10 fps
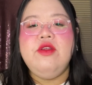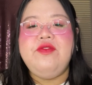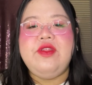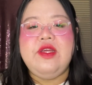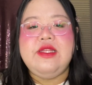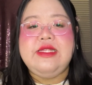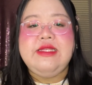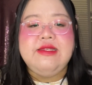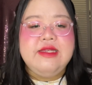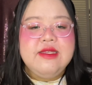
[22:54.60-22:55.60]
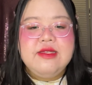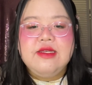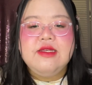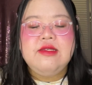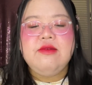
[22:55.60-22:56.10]
the
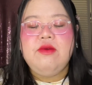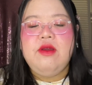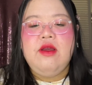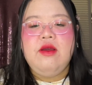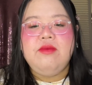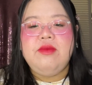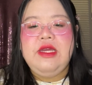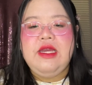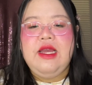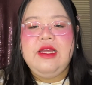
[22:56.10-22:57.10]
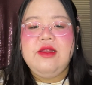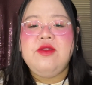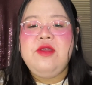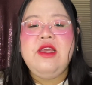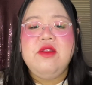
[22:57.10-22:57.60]
diseases.
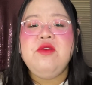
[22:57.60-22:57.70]
He